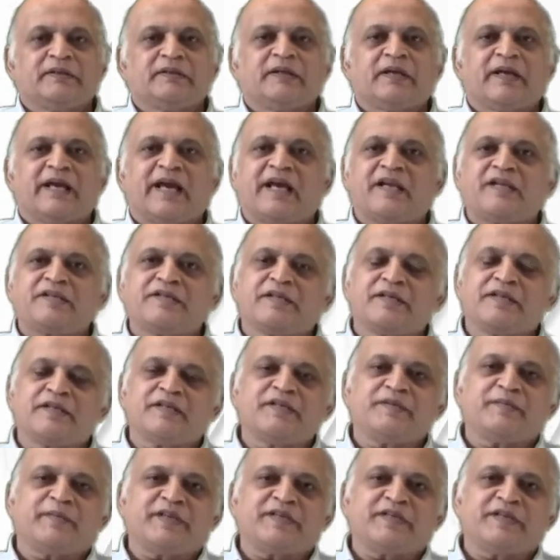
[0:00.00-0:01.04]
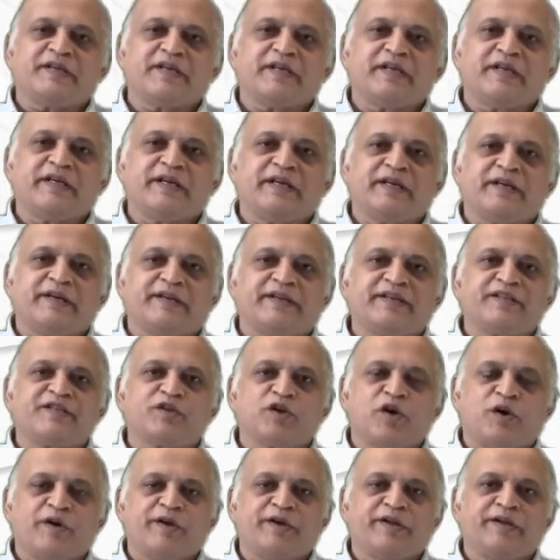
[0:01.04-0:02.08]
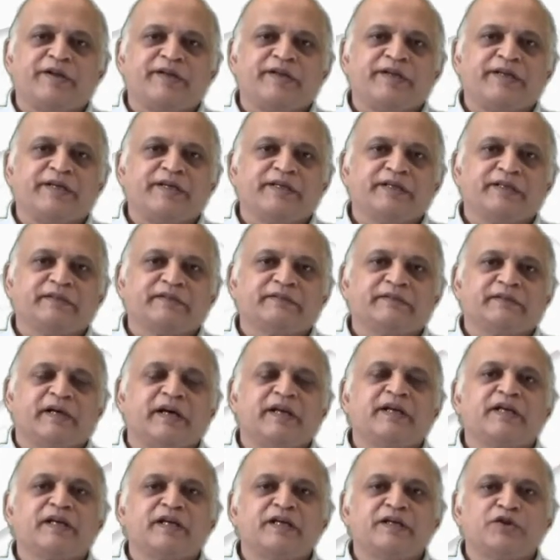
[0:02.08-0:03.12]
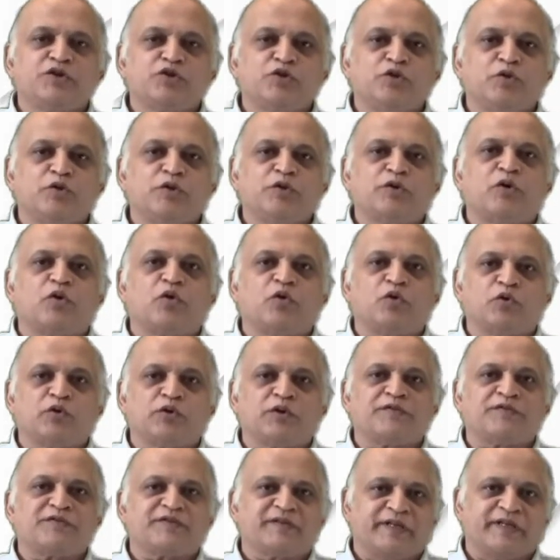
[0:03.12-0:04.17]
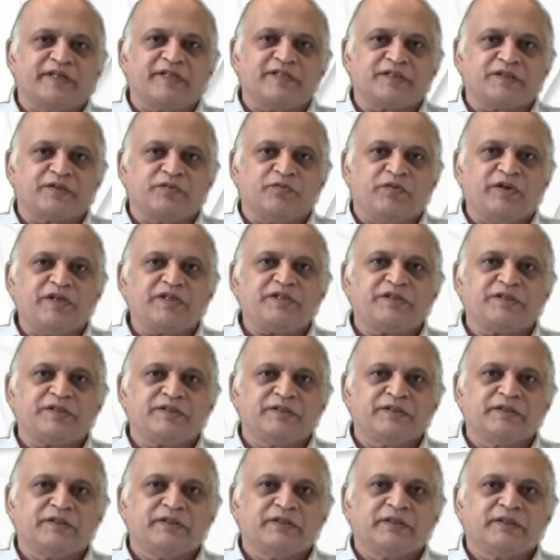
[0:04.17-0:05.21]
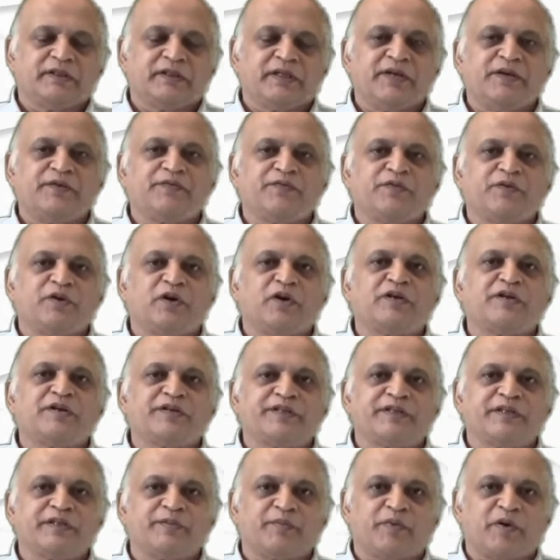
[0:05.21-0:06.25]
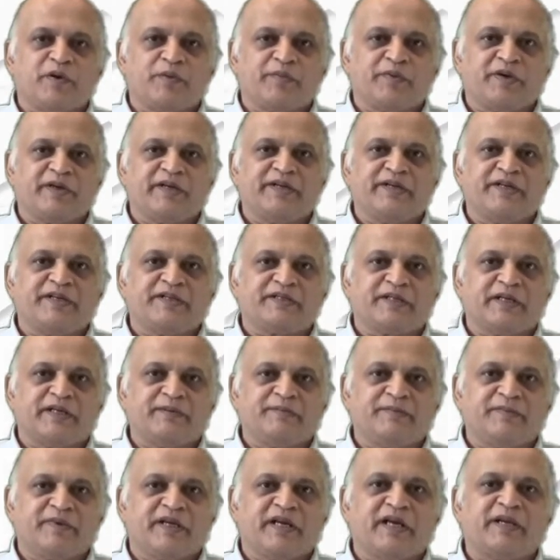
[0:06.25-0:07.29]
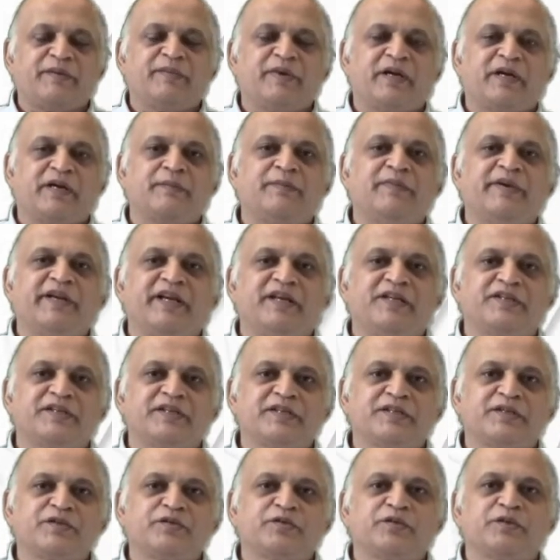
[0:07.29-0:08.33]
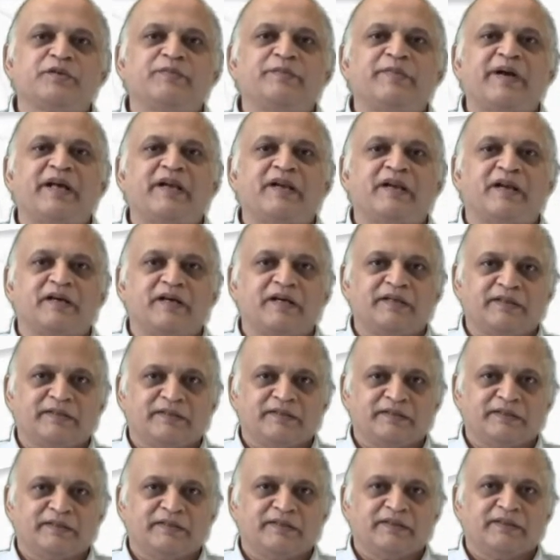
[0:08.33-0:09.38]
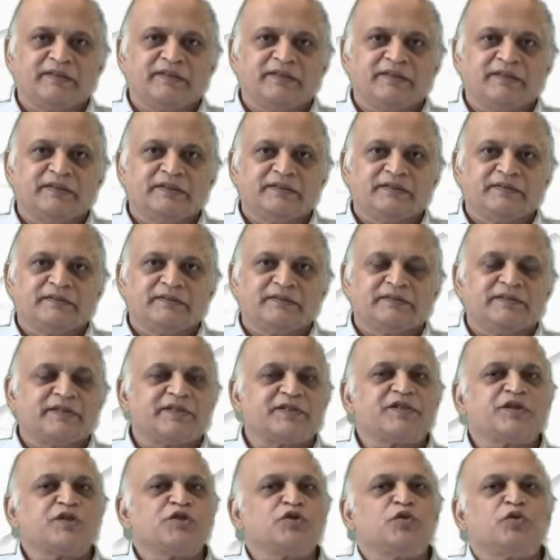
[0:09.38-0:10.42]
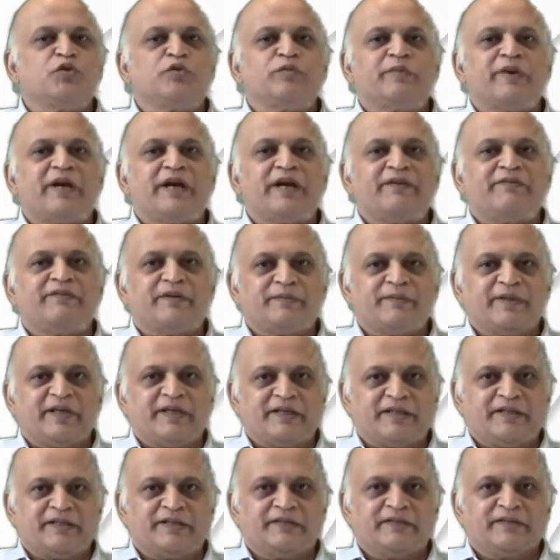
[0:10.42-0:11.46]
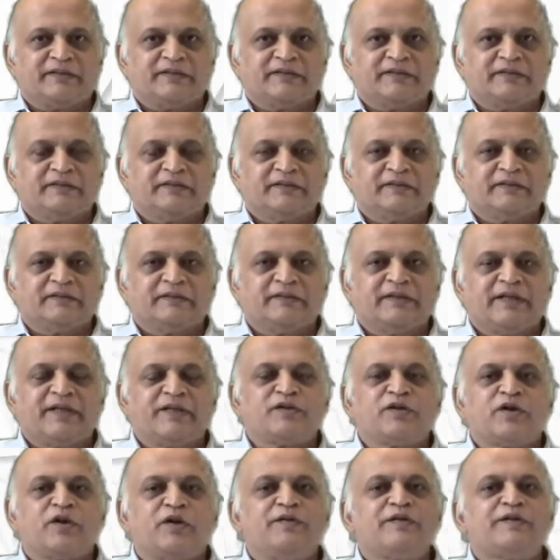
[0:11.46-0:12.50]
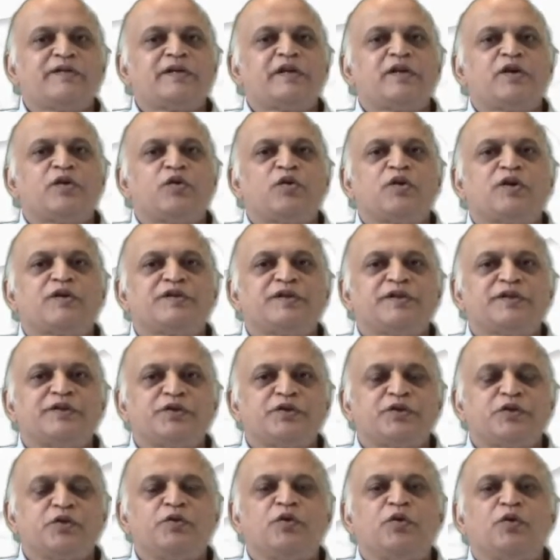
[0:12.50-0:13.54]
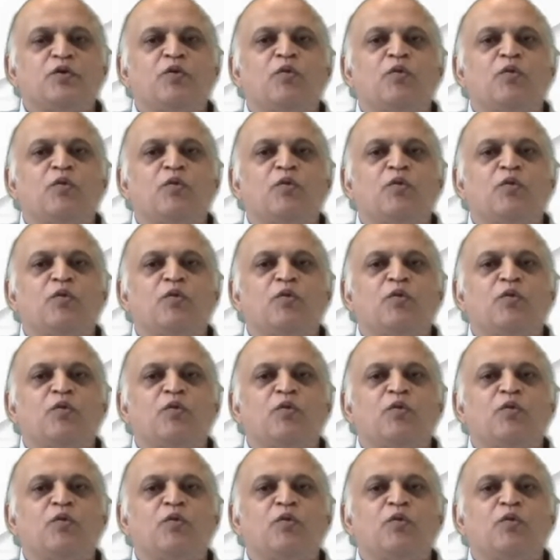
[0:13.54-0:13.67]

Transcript: Cancer is basically a disorderly, uncontrolled growth of cells which, if not treated properly in time, can become dangerous to the mankind. This is known by everybody. There is always a curiosity to know